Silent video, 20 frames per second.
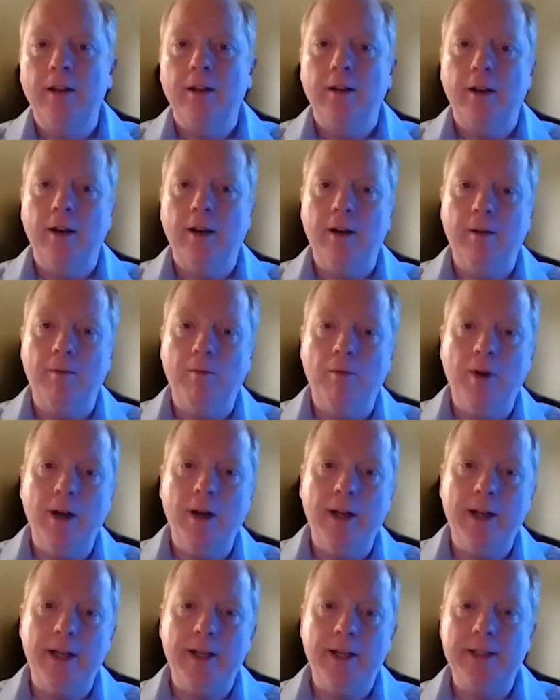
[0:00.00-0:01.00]
Uh,
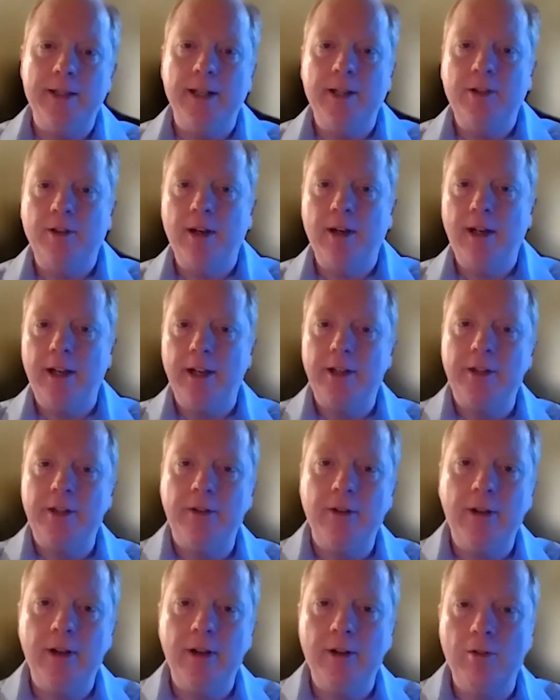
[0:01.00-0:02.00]
one is they try to get you
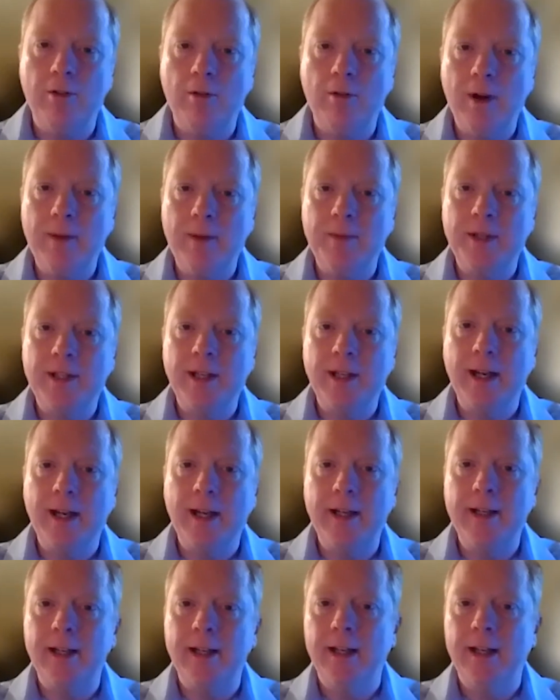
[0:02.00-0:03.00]
to go to a
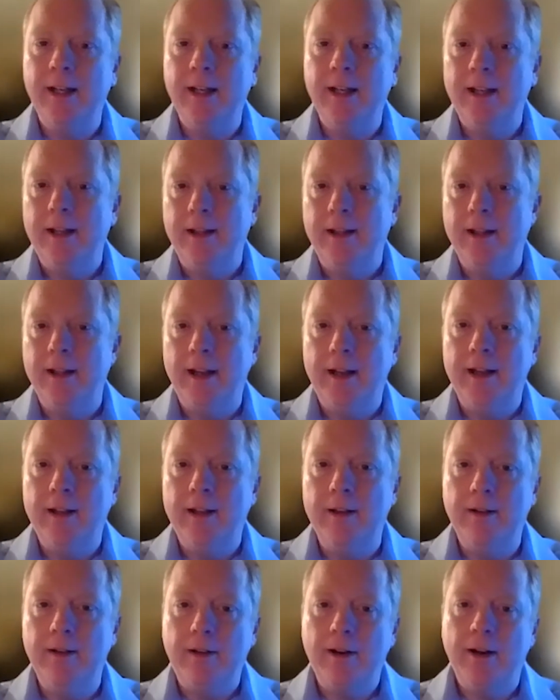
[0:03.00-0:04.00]
website that
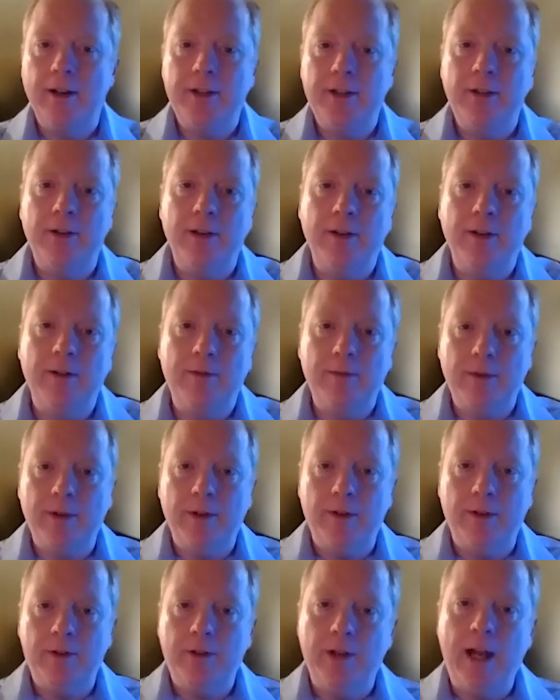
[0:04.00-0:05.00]
can cause you to you know,
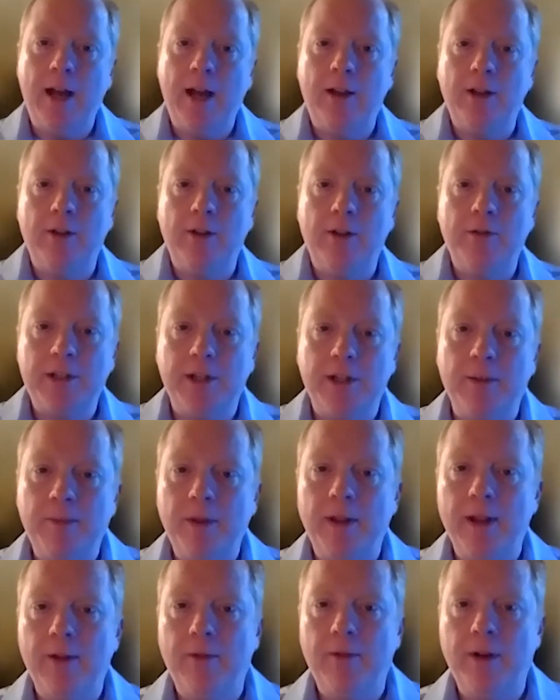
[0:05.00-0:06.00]
download something
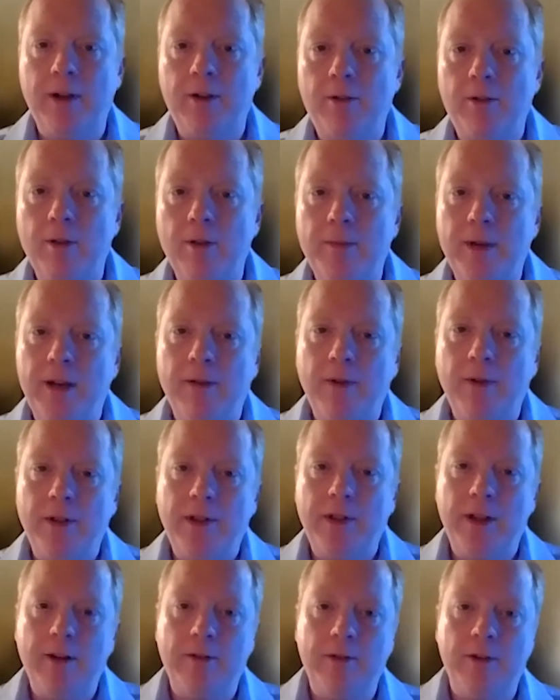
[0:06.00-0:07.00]
that would encrypt
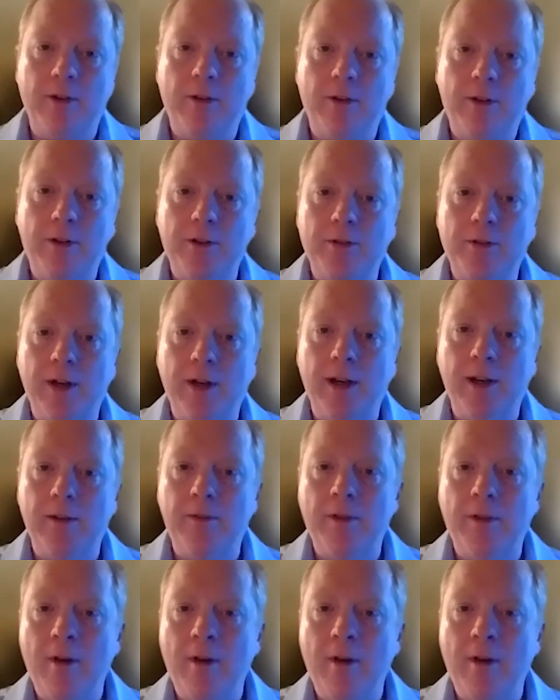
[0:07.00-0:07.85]
everything on your hard drive